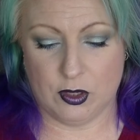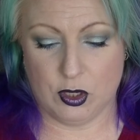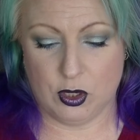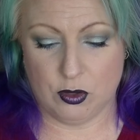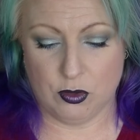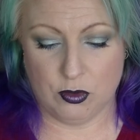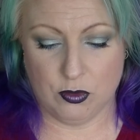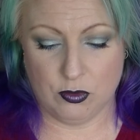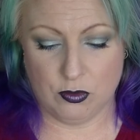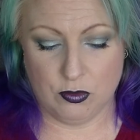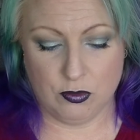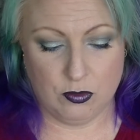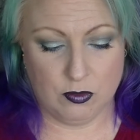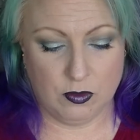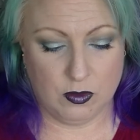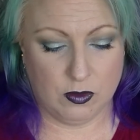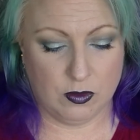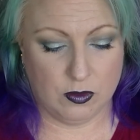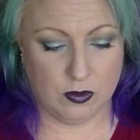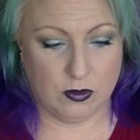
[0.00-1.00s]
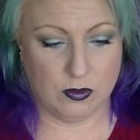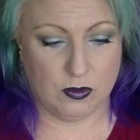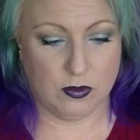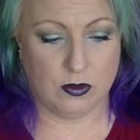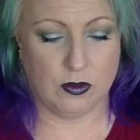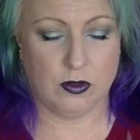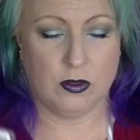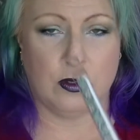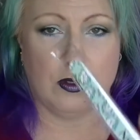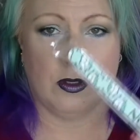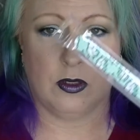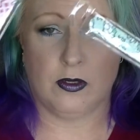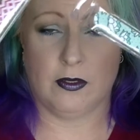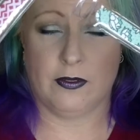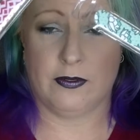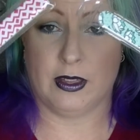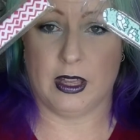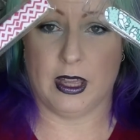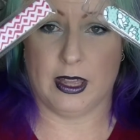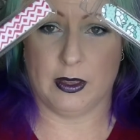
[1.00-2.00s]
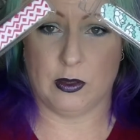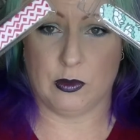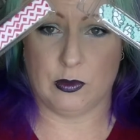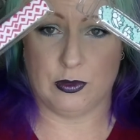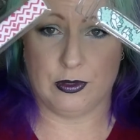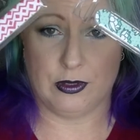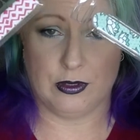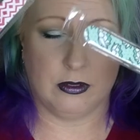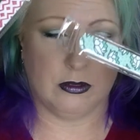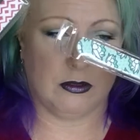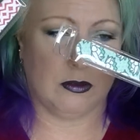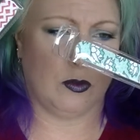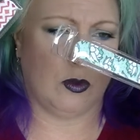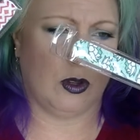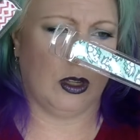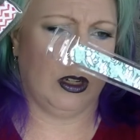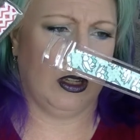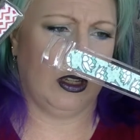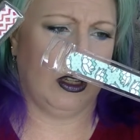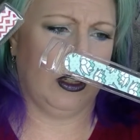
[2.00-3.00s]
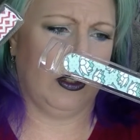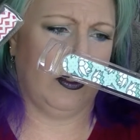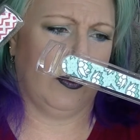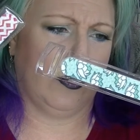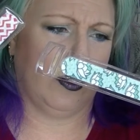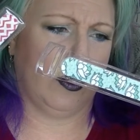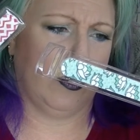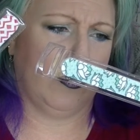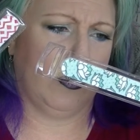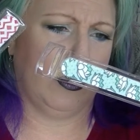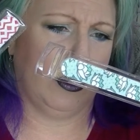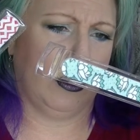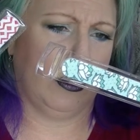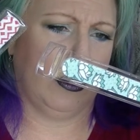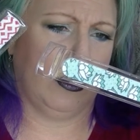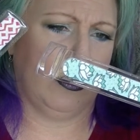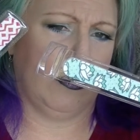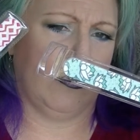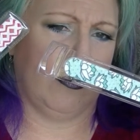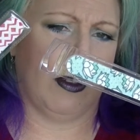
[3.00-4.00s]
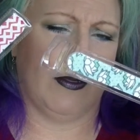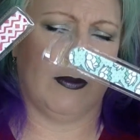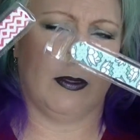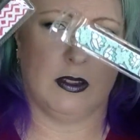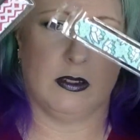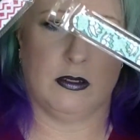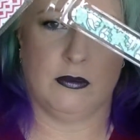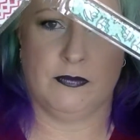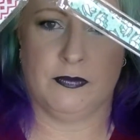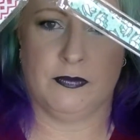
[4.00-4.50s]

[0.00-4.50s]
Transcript: two files. One is from Revlon,